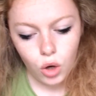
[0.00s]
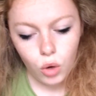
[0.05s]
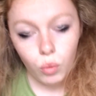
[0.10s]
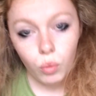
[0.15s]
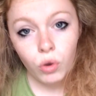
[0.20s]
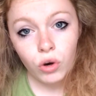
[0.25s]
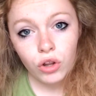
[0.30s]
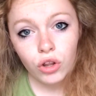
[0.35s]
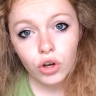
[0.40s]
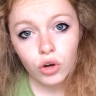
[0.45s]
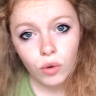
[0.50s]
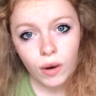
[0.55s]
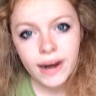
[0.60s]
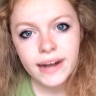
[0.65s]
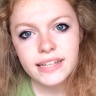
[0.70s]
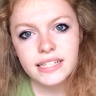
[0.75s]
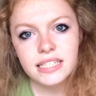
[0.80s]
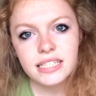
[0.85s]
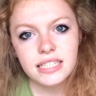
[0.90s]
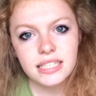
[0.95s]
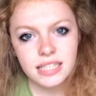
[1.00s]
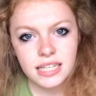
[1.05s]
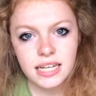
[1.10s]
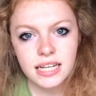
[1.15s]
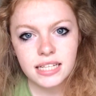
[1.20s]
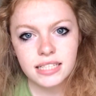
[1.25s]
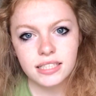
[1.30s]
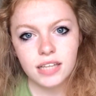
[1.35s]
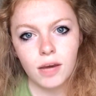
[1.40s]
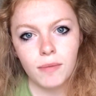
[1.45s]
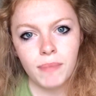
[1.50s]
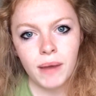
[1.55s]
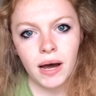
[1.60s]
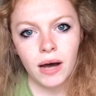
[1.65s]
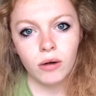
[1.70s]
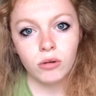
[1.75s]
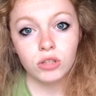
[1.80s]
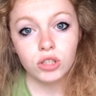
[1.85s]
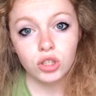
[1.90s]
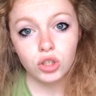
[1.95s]
One of the greatest things
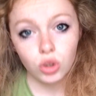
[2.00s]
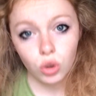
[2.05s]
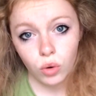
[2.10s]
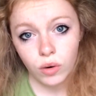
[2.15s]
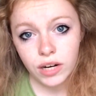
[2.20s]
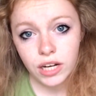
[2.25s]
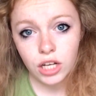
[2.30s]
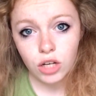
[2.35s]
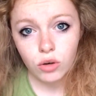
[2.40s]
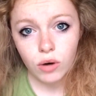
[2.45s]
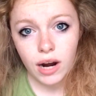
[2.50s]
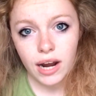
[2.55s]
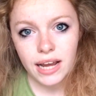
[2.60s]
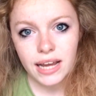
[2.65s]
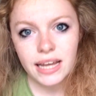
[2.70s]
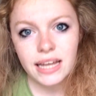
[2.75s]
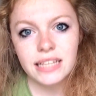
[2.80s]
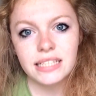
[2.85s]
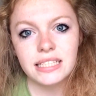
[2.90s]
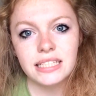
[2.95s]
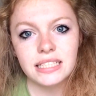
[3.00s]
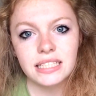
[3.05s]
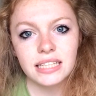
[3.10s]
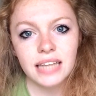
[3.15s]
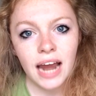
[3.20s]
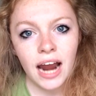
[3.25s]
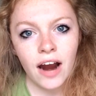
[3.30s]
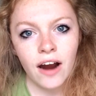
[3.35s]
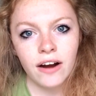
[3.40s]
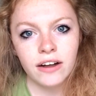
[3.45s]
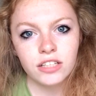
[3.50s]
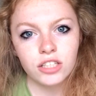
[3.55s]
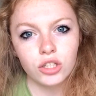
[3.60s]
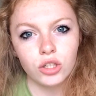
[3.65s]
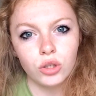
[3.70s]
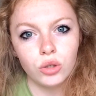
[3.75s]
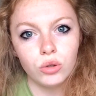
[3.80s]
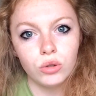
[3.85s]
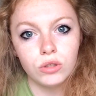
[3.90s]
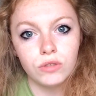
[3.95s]
about Dorian Gray is he's a character
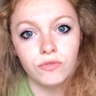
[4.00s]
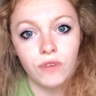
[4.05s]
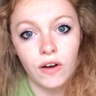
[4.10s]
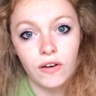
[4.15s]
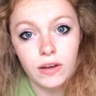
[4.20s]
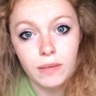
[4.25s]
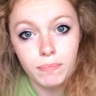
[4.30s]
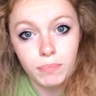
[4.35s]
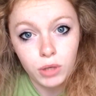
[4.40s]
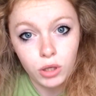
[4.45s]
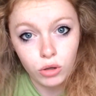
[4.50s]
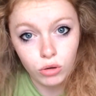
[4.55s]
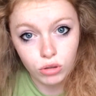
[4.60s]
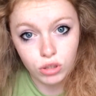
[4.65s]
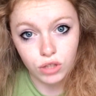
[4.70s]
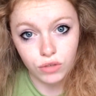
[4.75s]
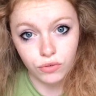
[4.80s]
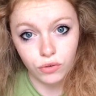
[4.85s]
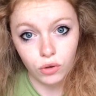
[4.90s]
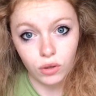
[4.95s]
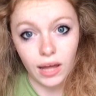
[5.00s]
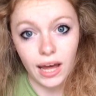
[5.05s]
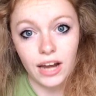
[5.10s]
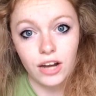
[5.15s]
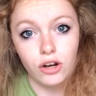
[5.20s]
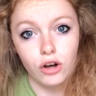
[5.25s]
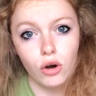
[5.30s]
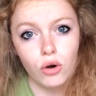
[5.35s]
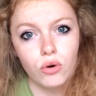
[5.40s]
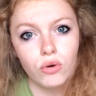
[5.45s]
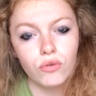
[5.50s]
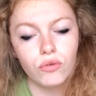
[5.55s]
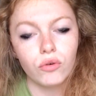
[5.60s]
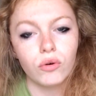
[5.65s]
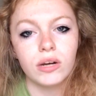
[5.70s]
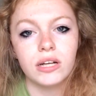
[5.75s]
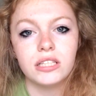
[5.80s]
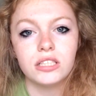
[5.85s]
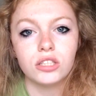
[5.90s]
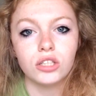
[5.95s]
who's very beautiful and known for
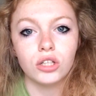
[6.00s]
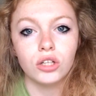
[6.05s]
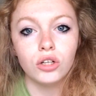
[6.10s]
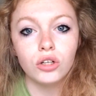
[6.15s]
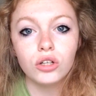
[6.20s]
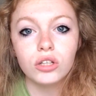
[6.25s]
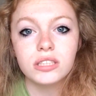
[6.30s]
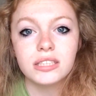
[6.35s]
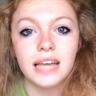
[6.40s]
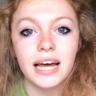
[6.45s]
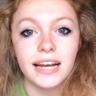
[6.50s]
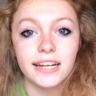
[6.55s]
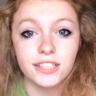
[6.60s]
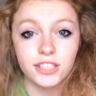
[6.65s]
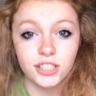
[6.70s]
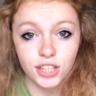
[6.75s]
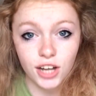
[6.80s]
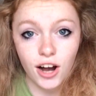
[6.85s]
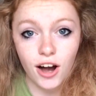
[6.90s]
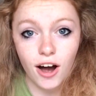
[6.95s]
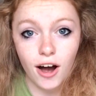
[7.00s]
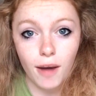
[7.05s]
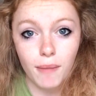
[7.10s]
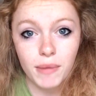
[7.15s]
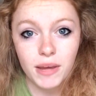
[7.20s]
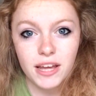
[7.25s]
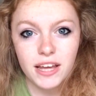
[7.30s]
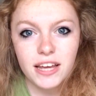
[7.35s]
his good looks and charm.